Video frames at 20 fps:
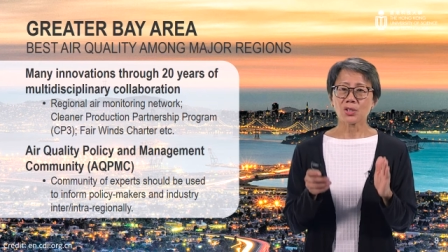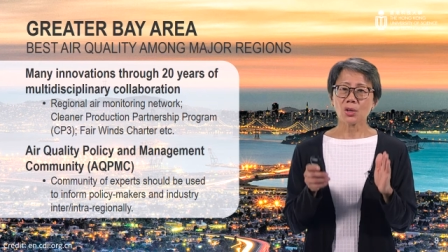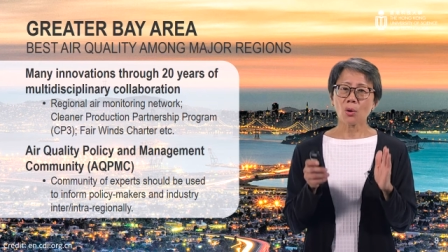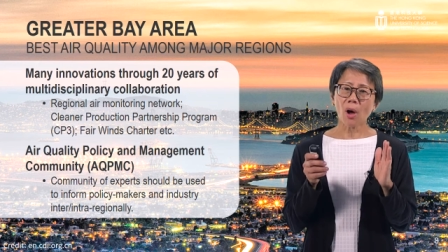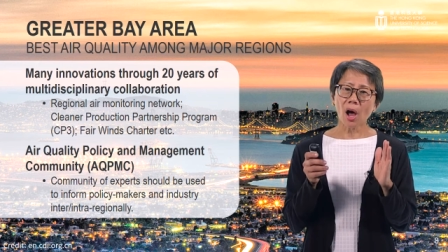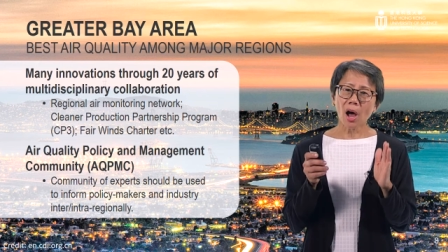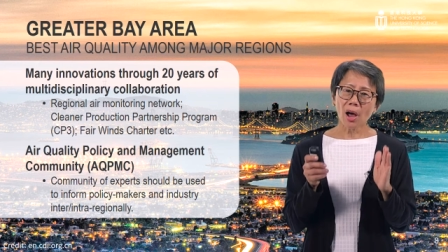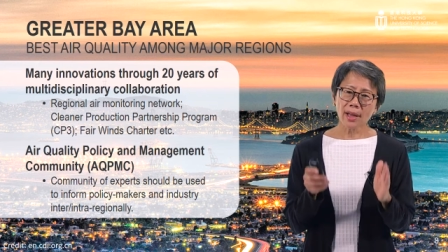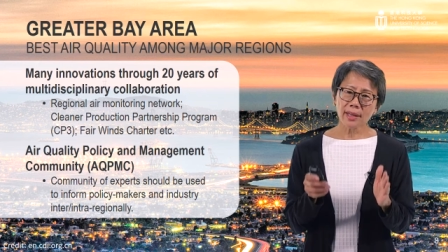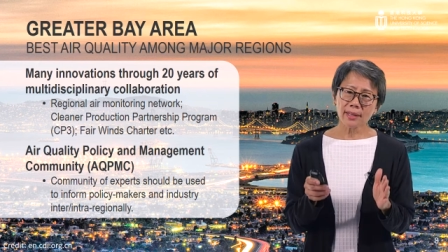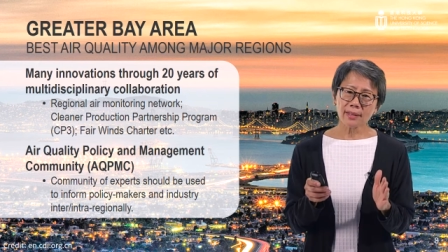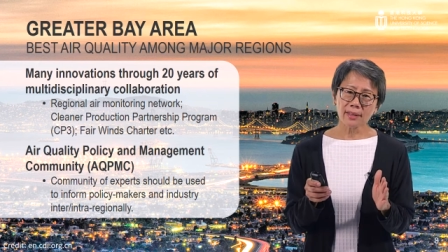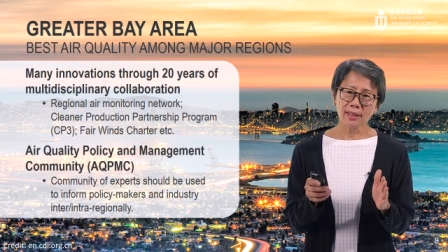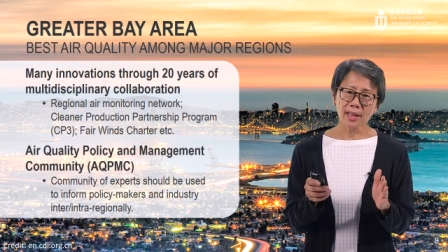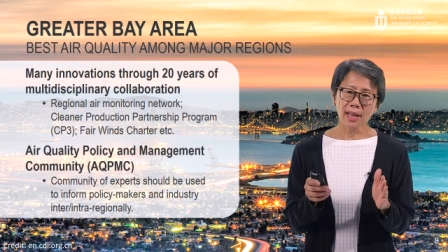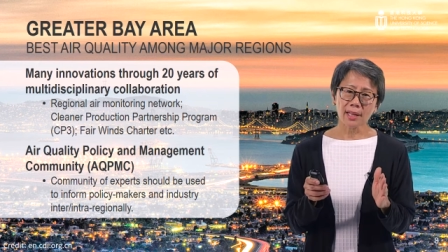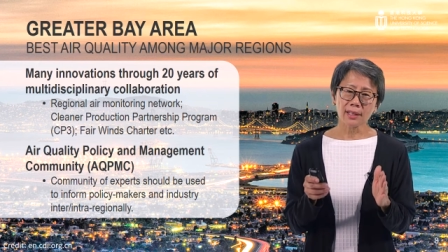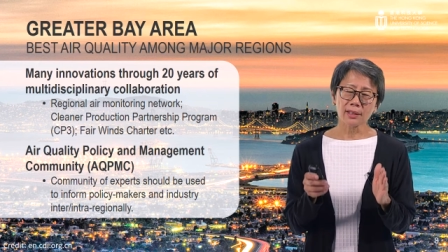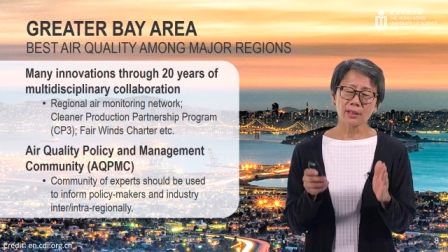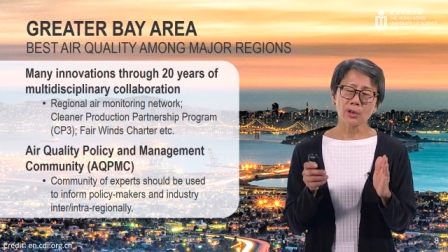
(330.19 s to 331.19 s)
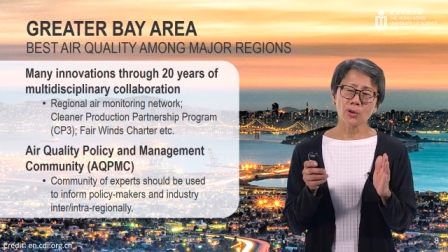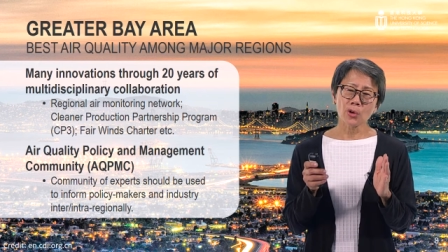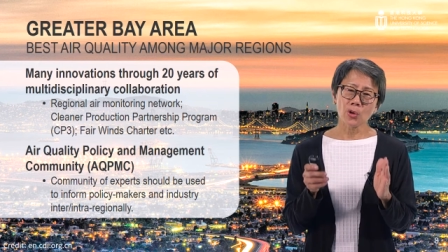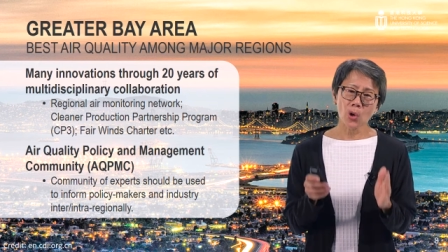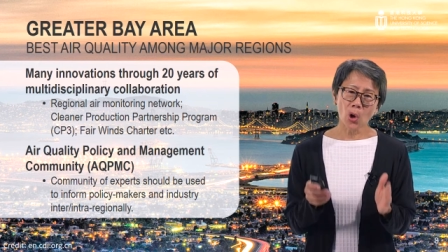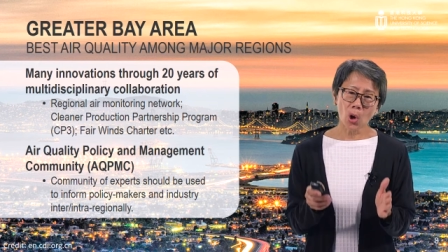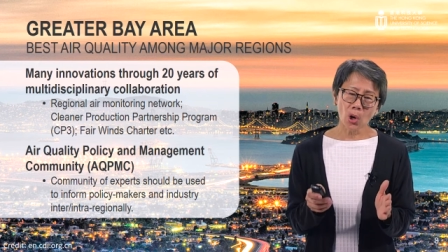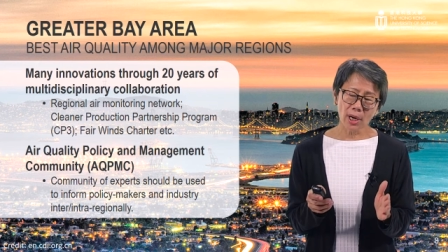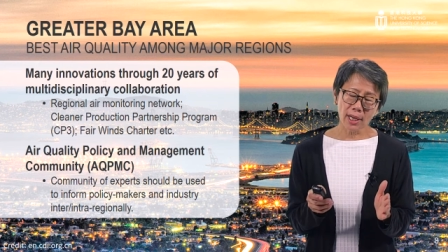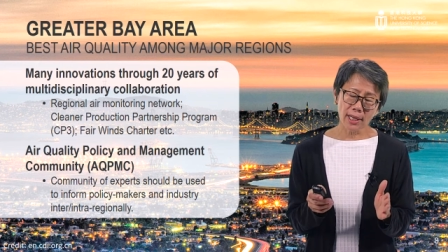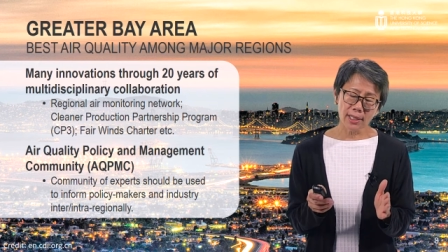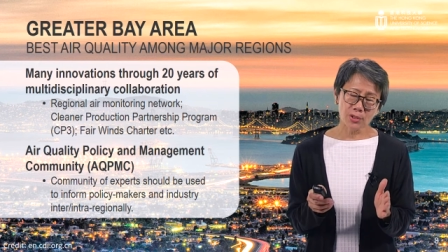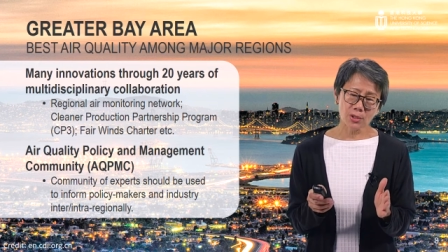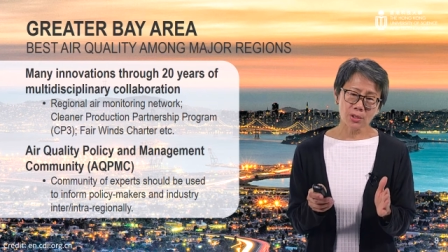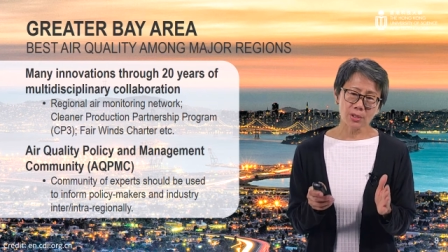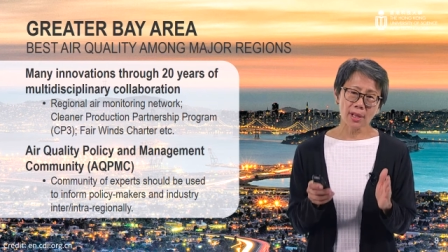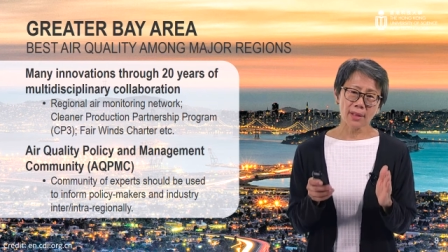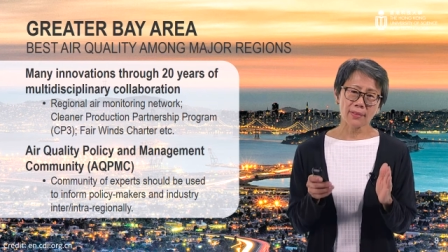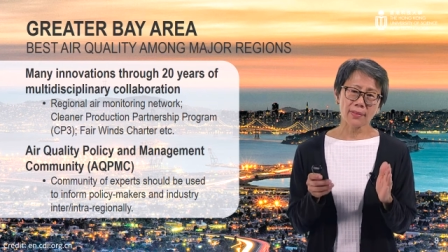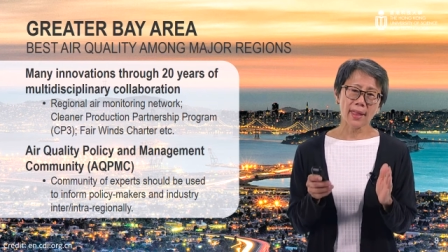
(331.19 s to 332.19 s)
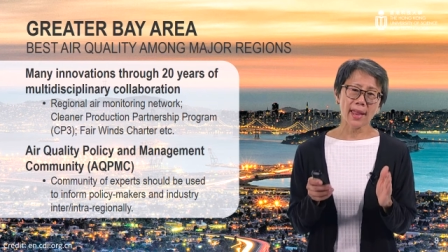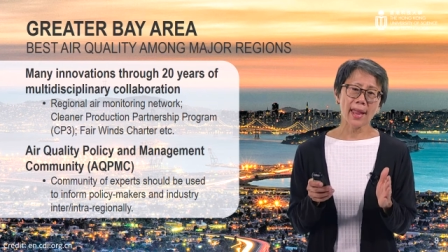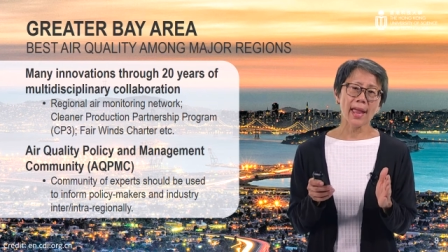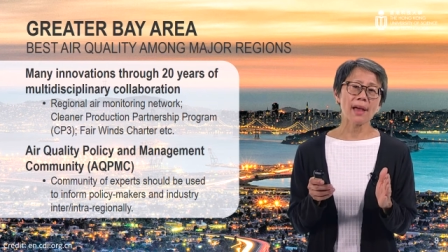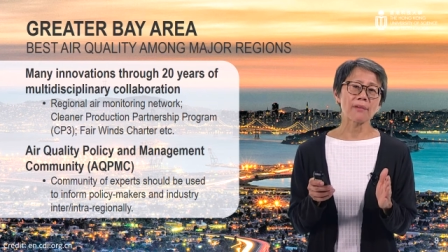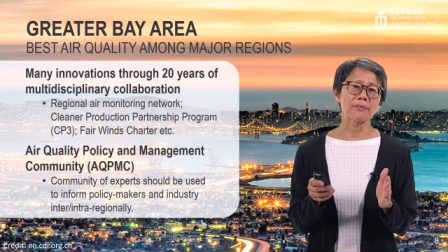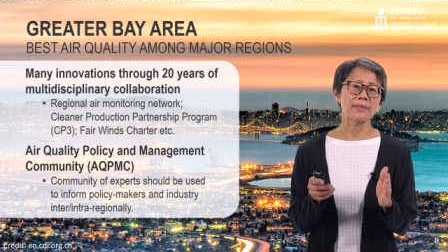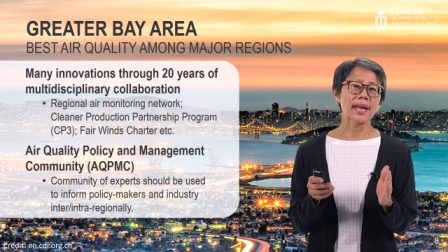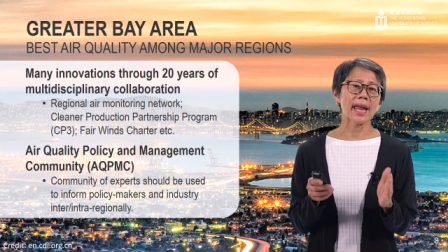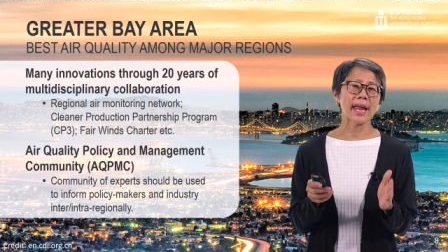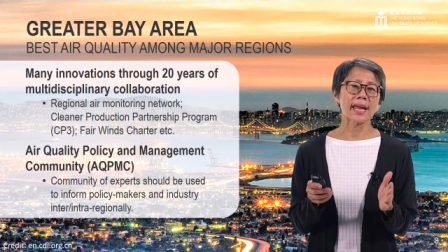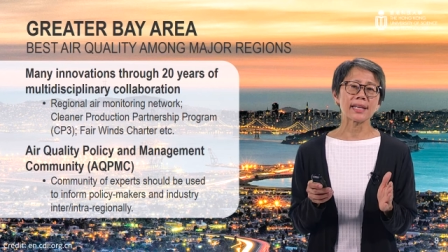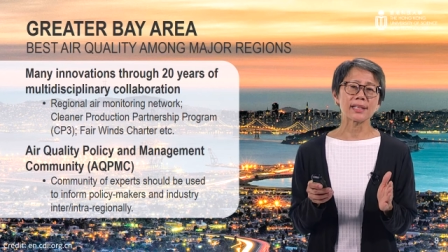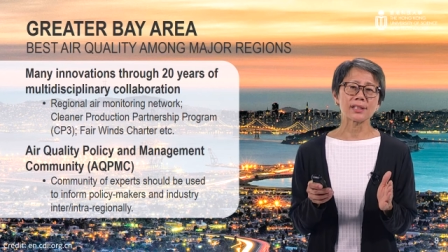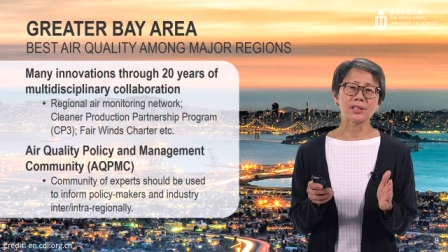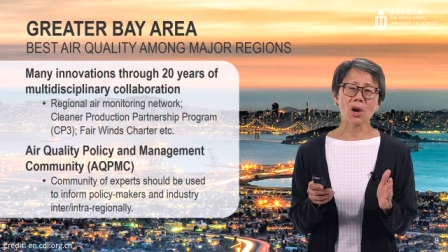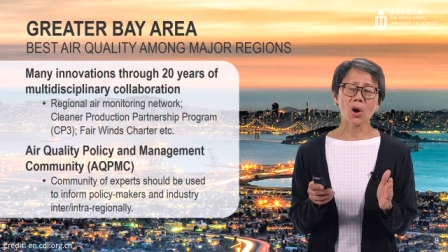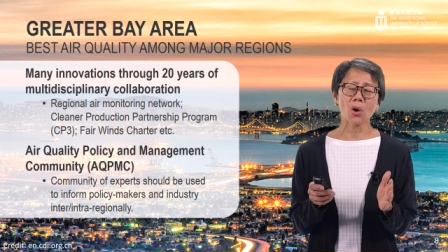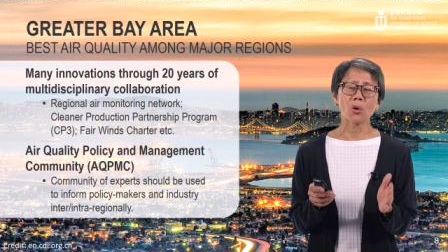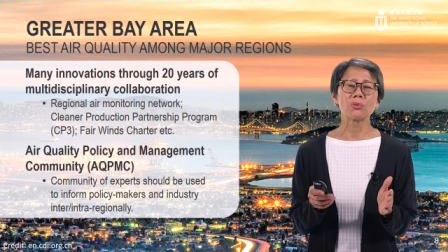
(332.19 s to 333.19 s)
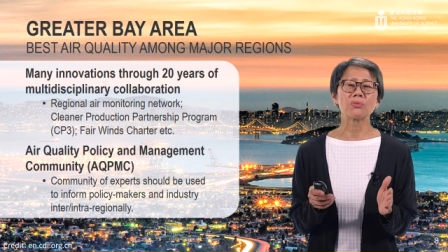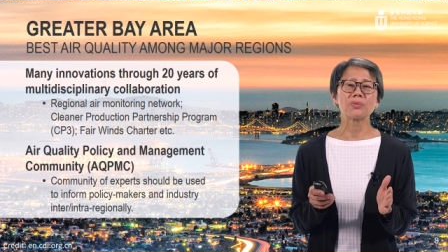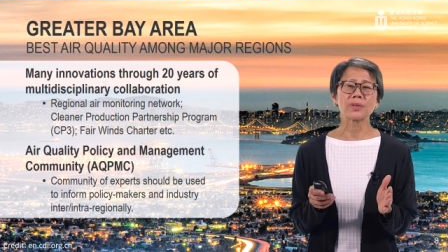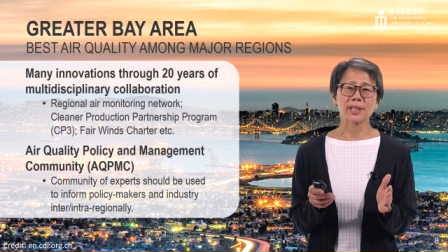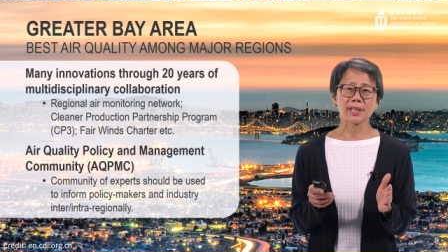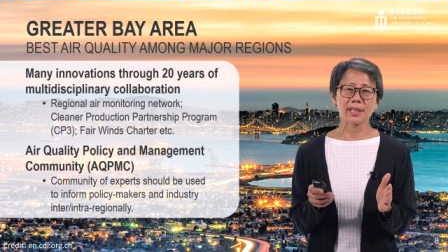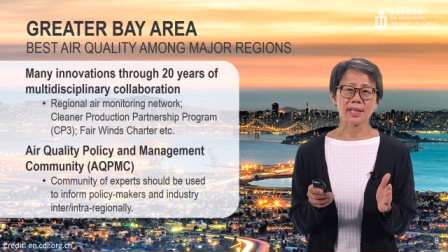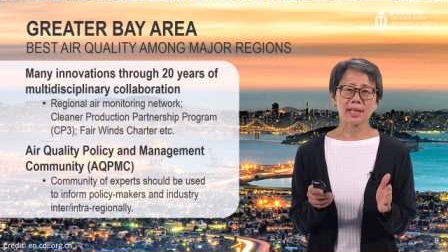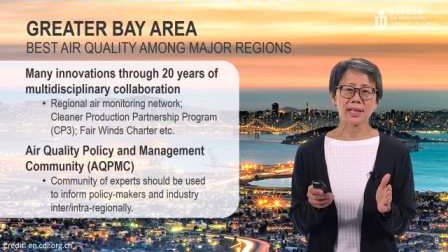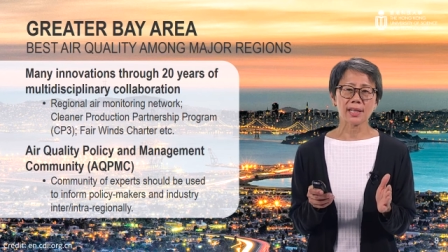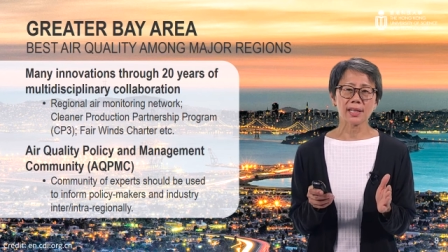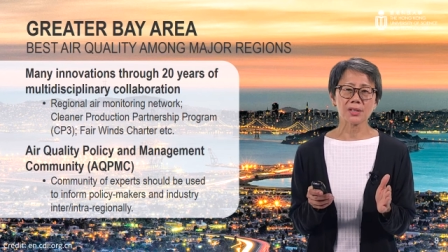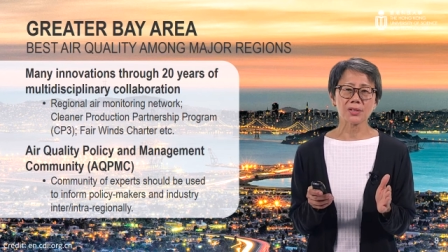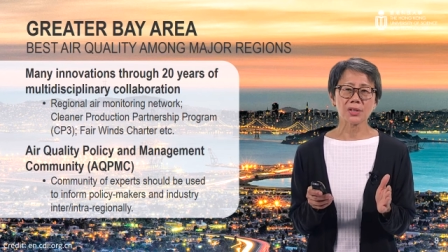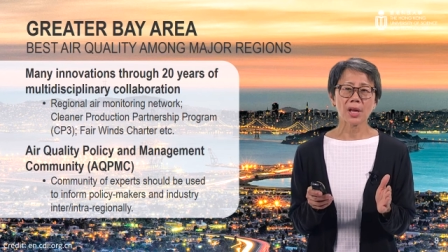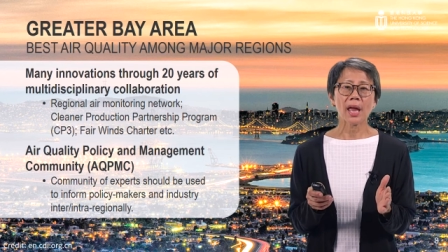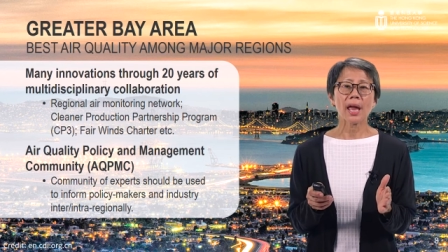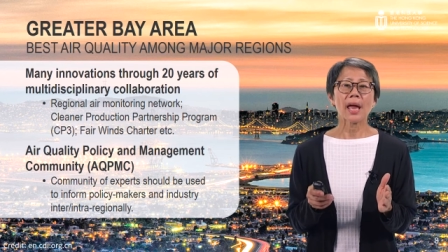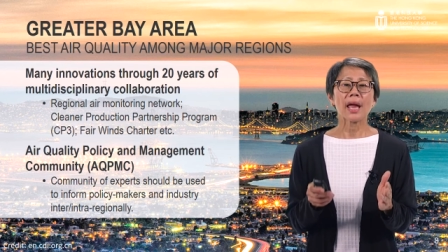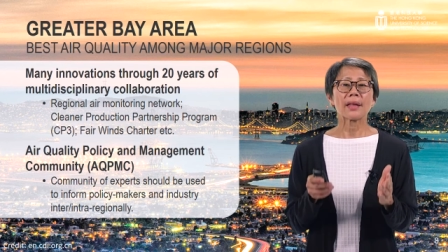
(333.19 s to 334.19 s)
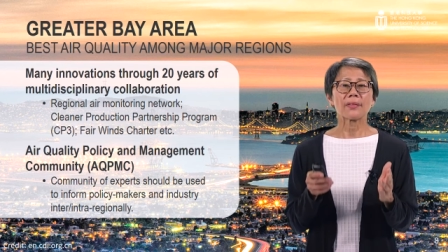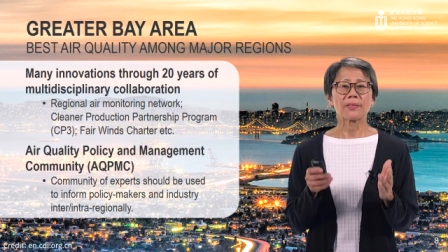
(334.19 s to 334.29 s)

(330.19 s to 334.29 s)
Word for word: So I think the knowledge that they have gained over the years,